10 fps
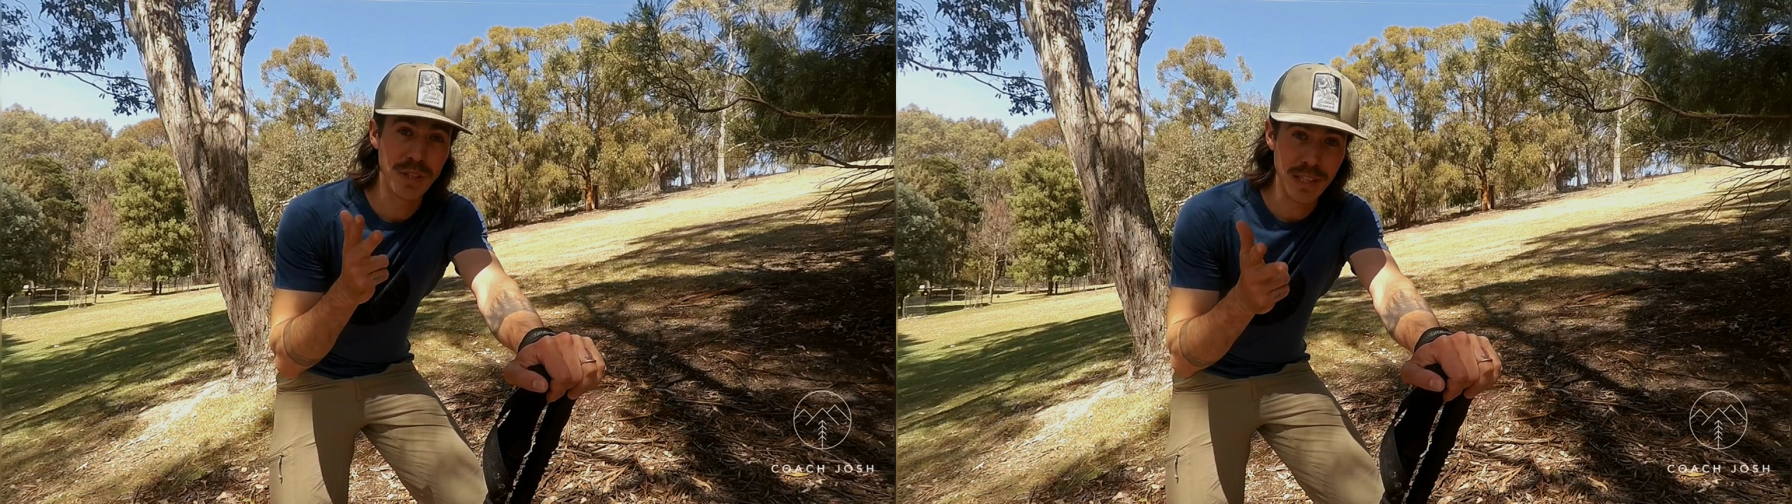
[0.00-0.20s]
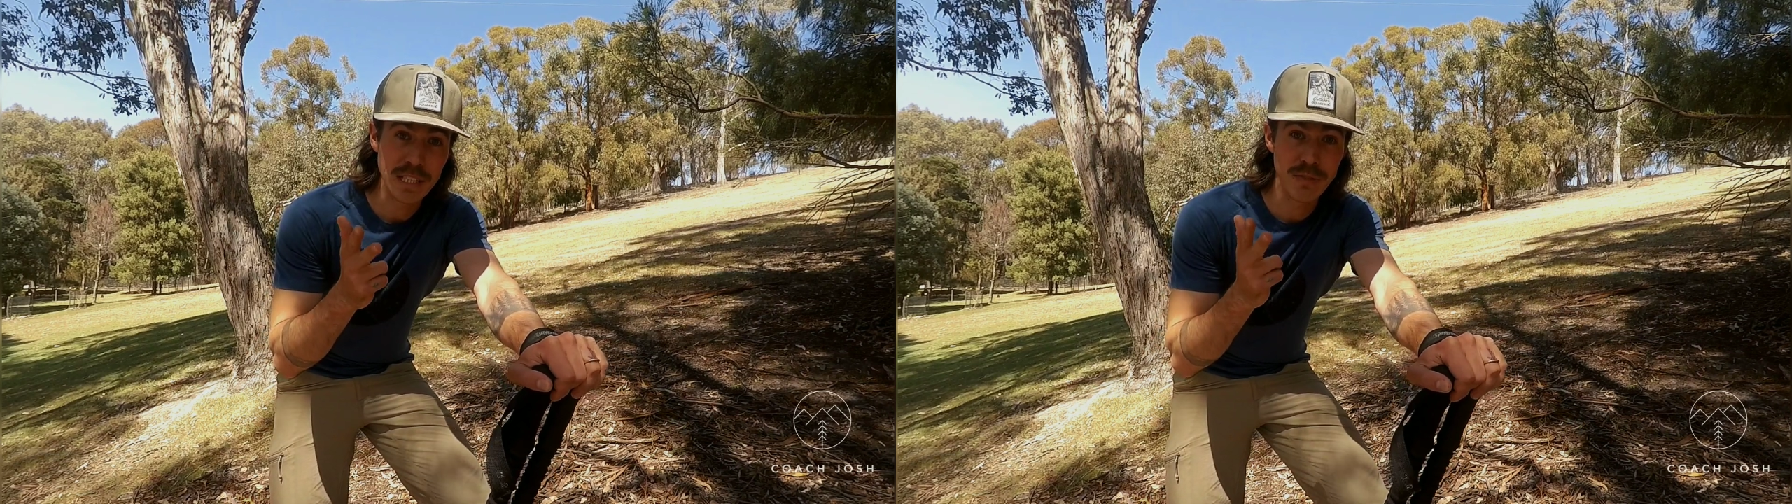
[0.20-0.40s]

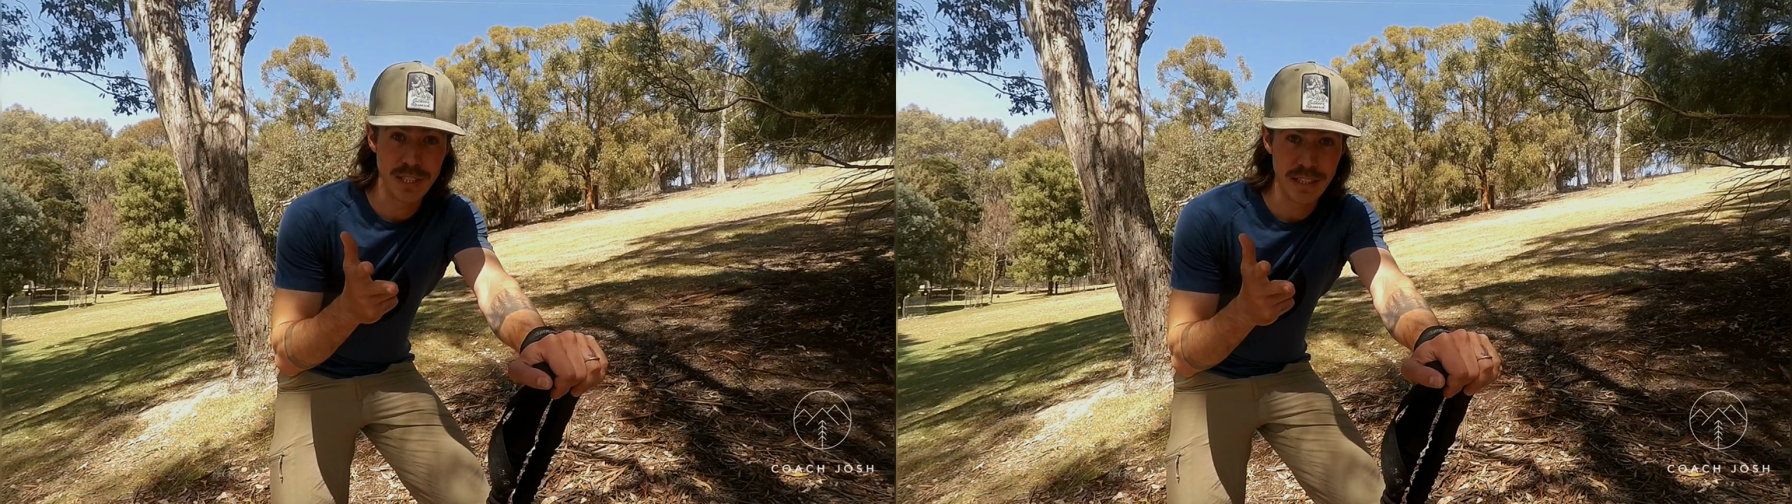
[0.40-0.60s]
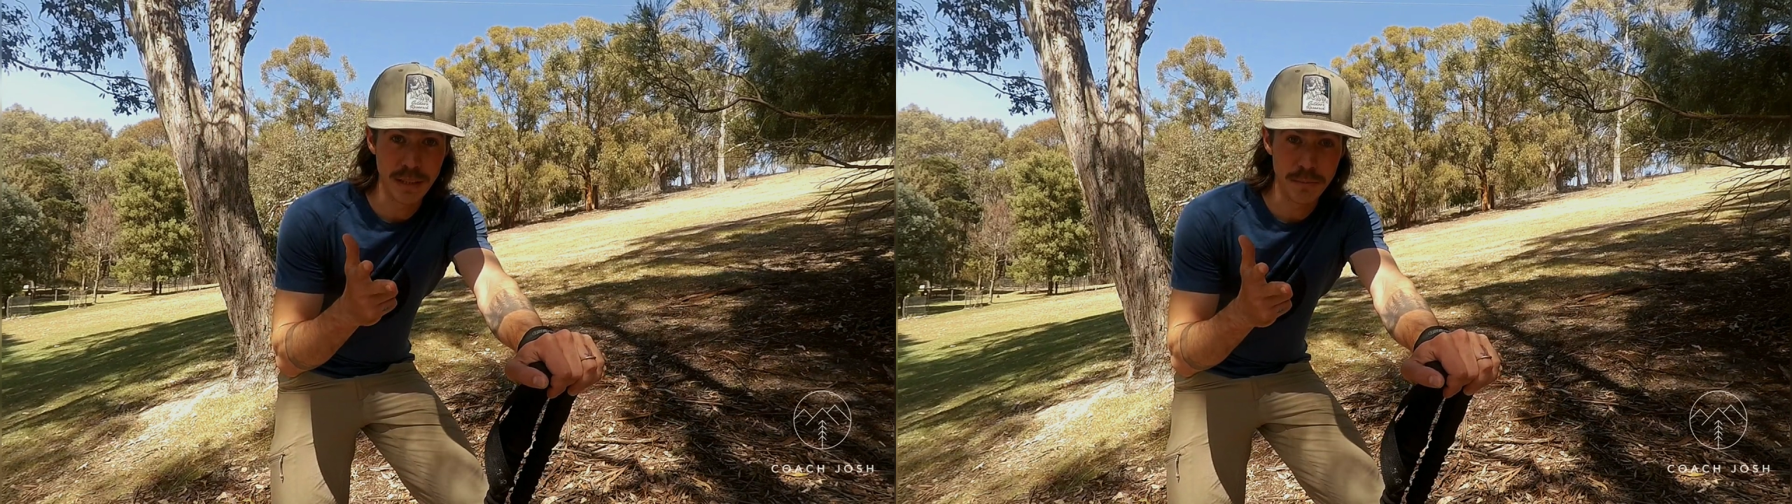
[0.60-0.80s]
with less
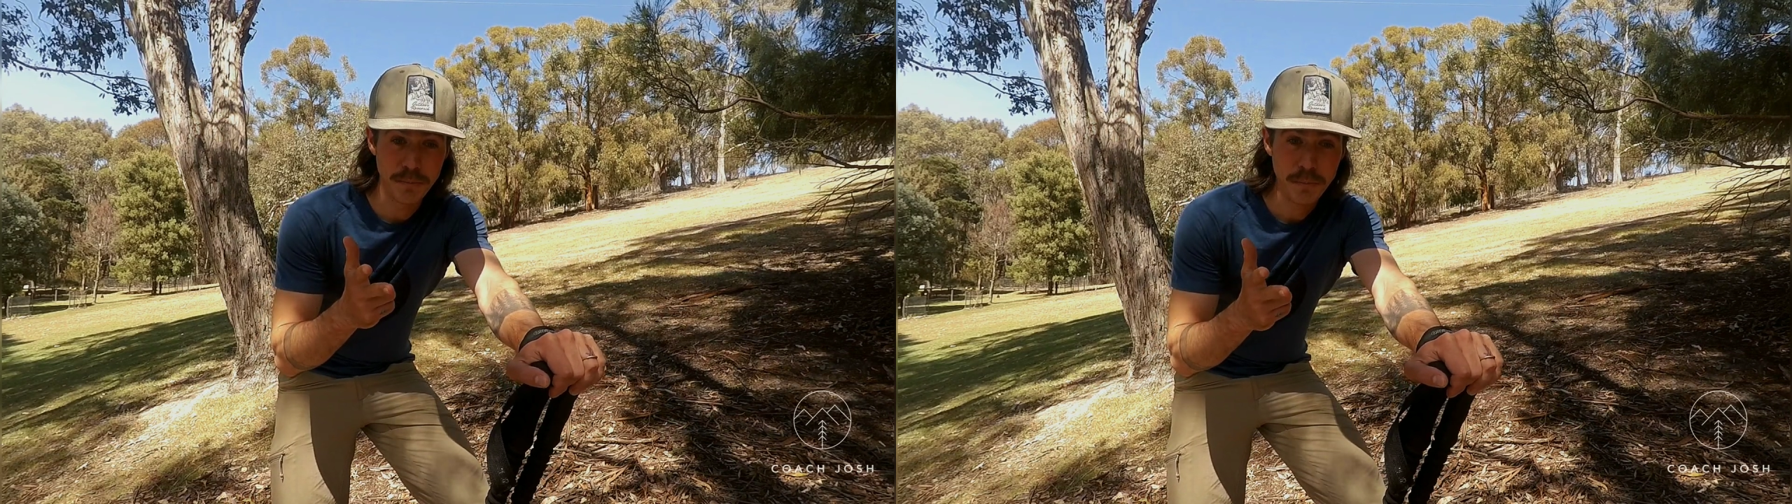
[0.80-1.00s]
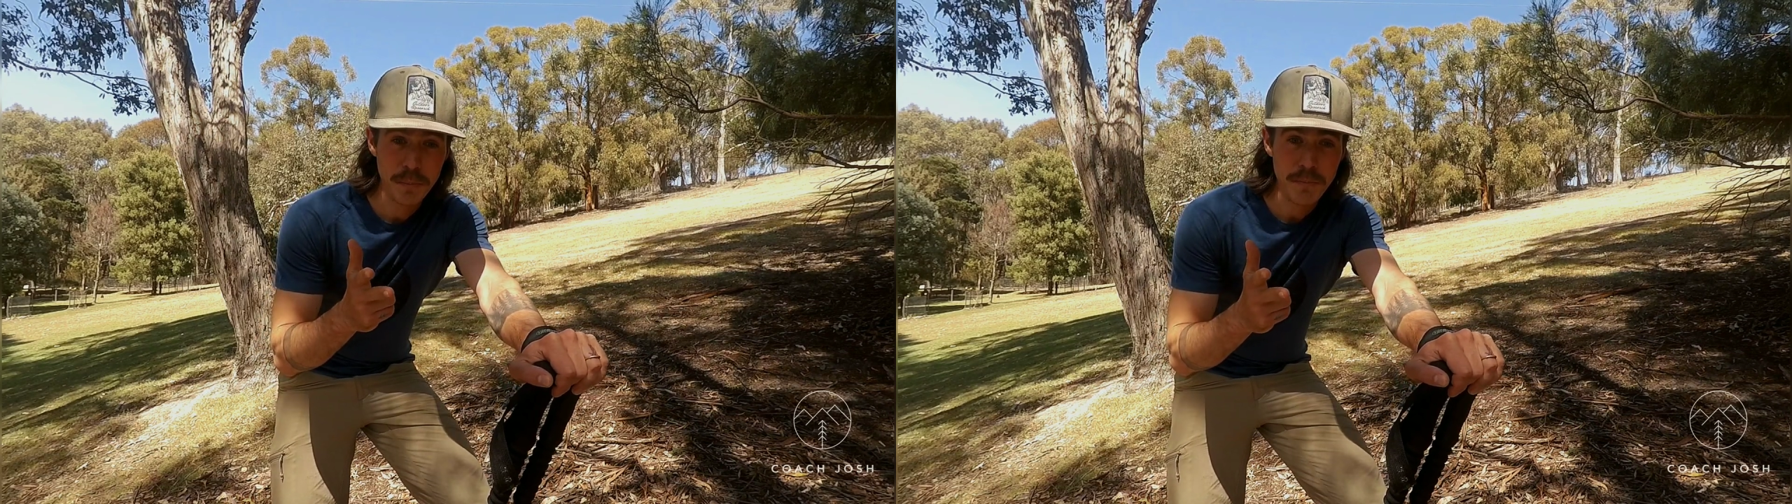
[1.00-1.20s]
fatigue.
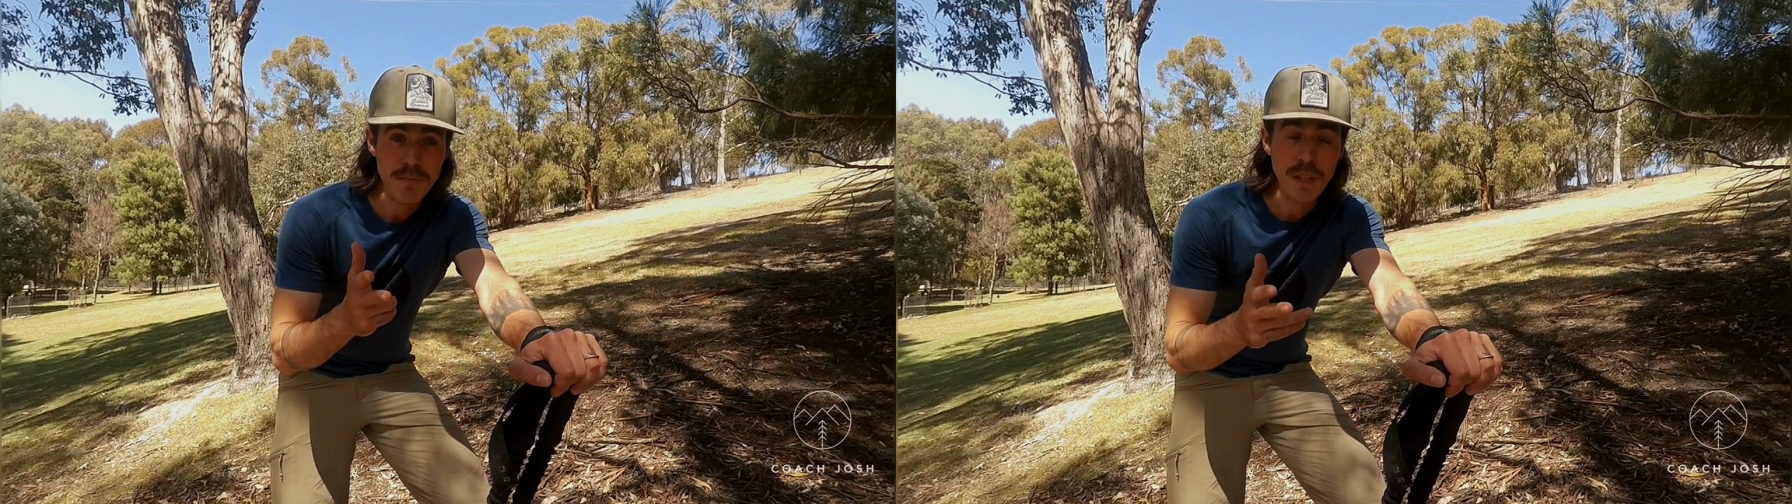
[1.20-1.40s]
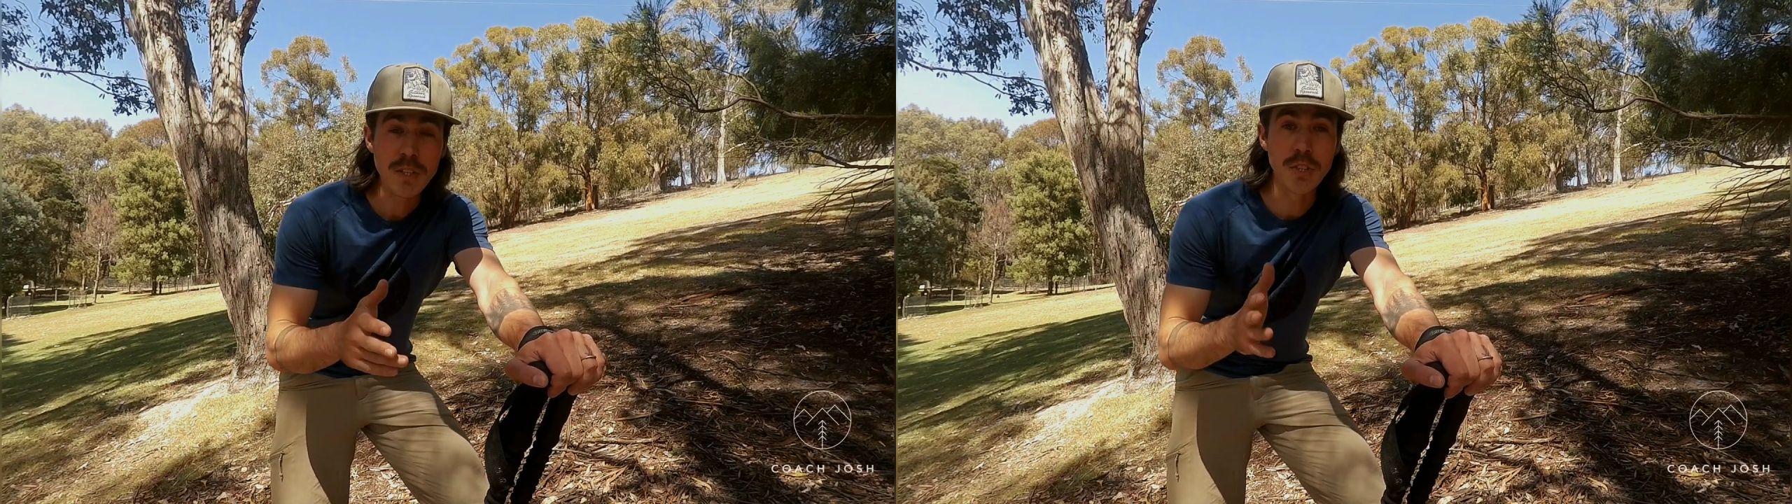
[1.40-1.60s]

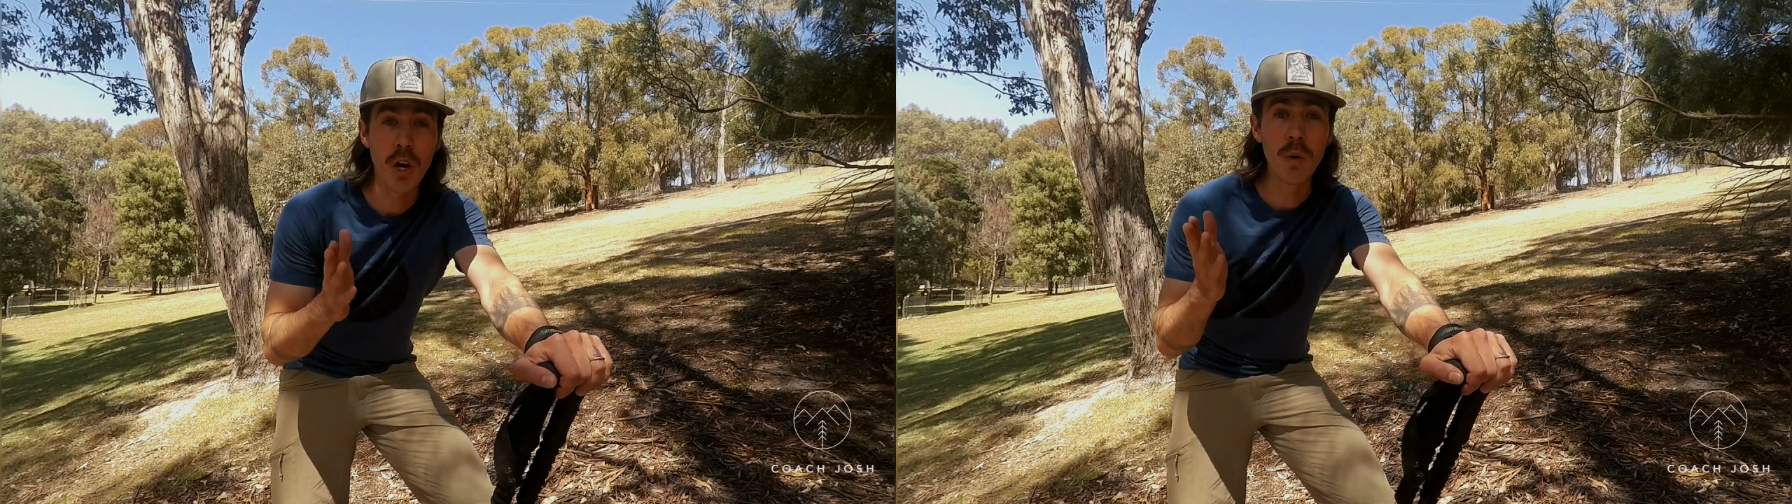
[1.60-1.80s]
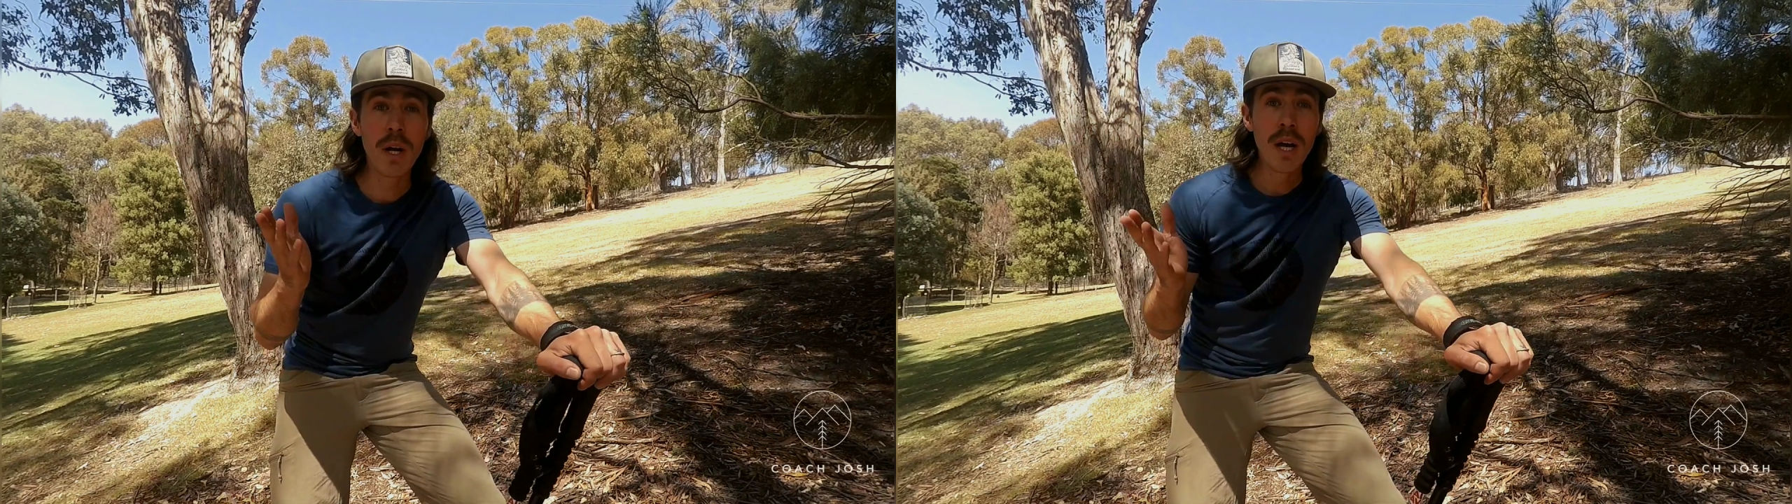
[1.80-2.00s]

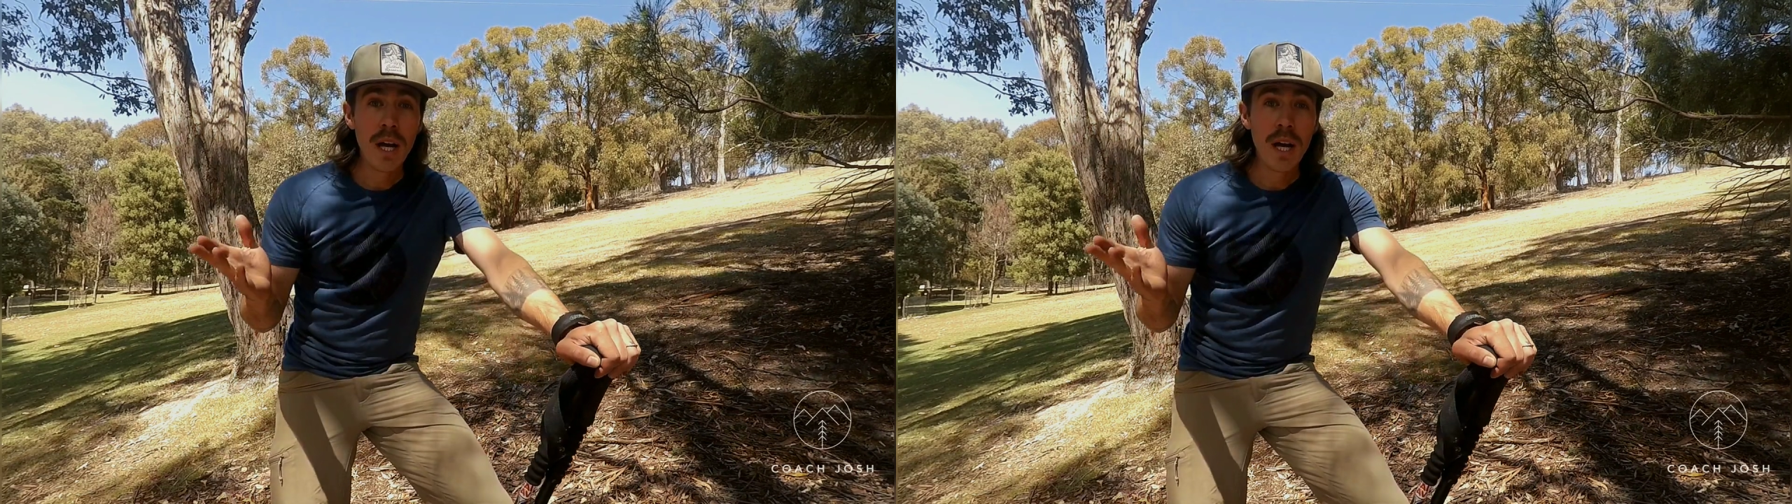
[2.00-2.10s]
So